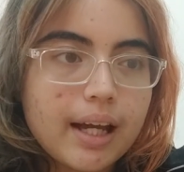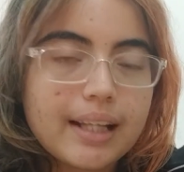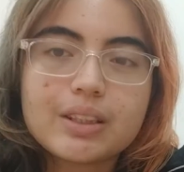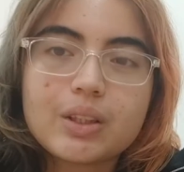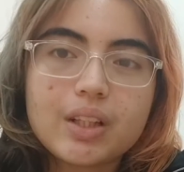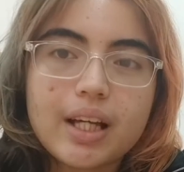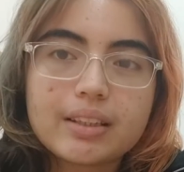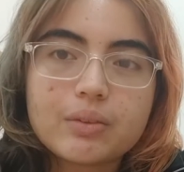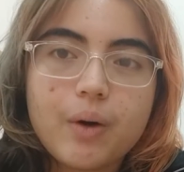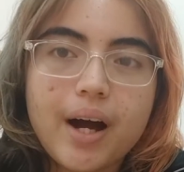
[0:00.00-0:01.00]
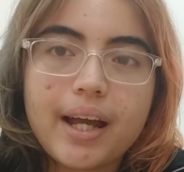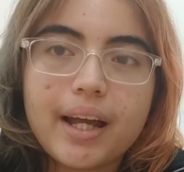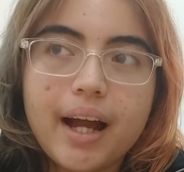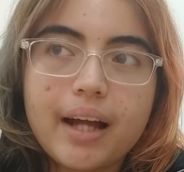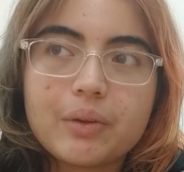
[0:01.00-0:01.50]
And so that's
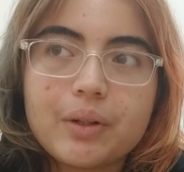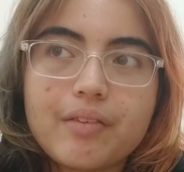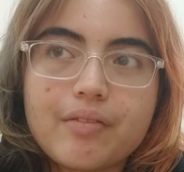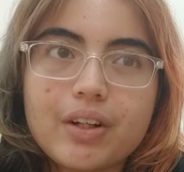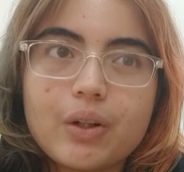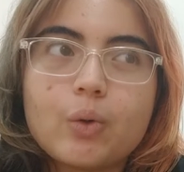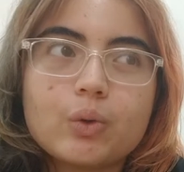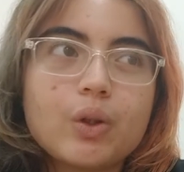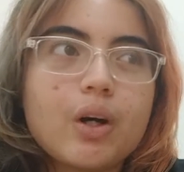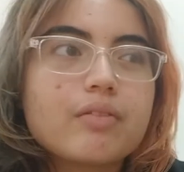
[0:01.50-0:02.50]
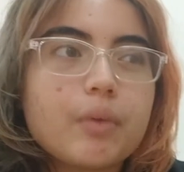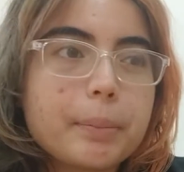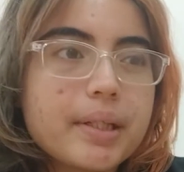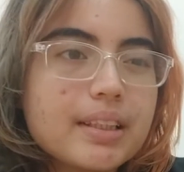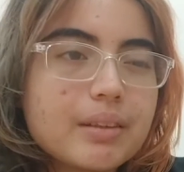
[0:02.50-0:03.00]
why I could never go to God for
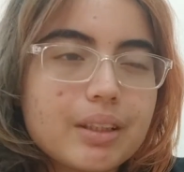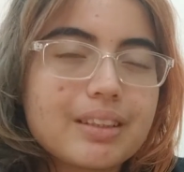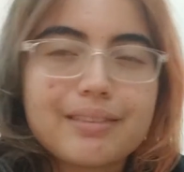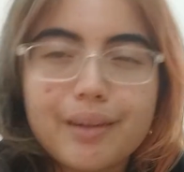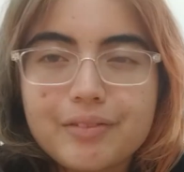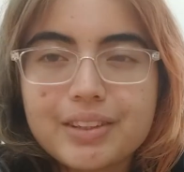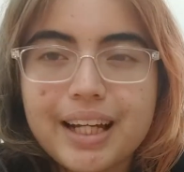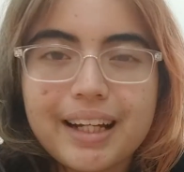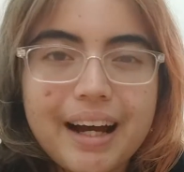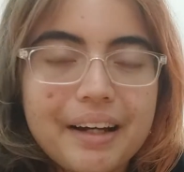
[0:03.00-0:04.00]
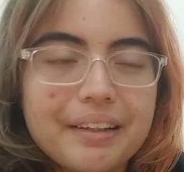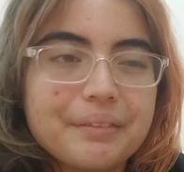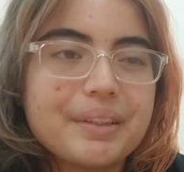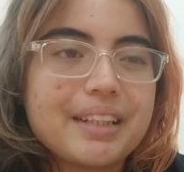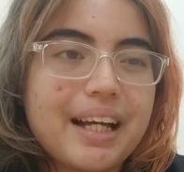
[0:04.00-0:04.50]
peace, because obviously I
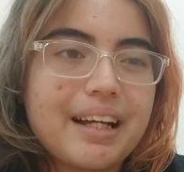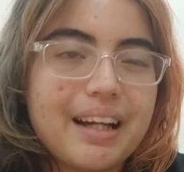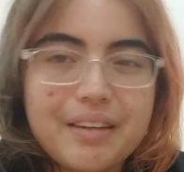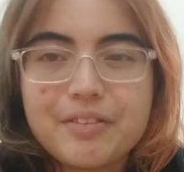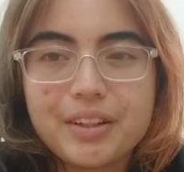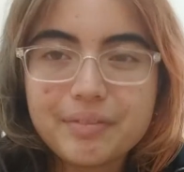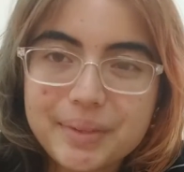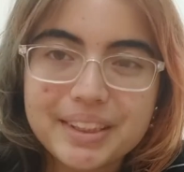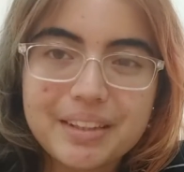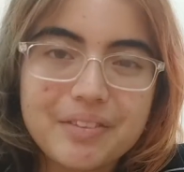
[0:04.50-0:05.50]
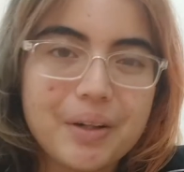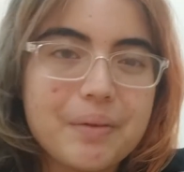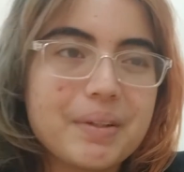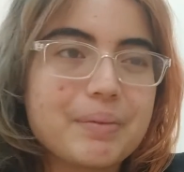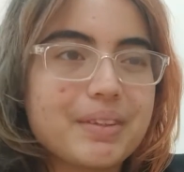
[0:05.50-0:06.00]
can't, because I can't forgive myself. How
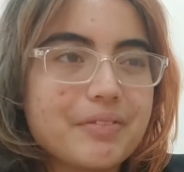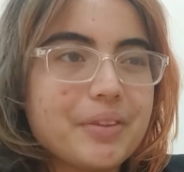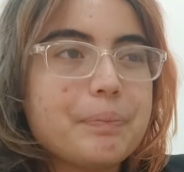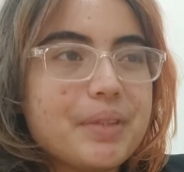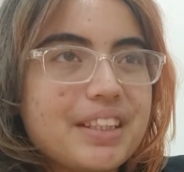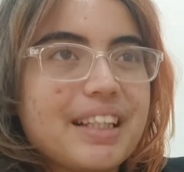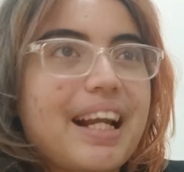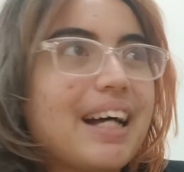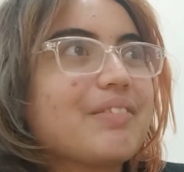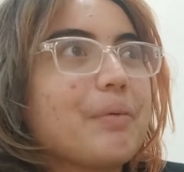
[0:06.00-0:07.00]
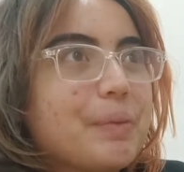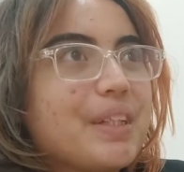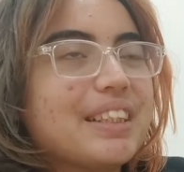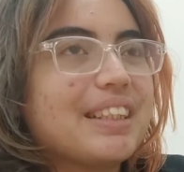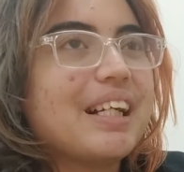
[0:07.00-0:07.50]
am I supposed to feel peace and ask for
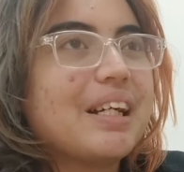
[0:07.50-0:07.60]
peace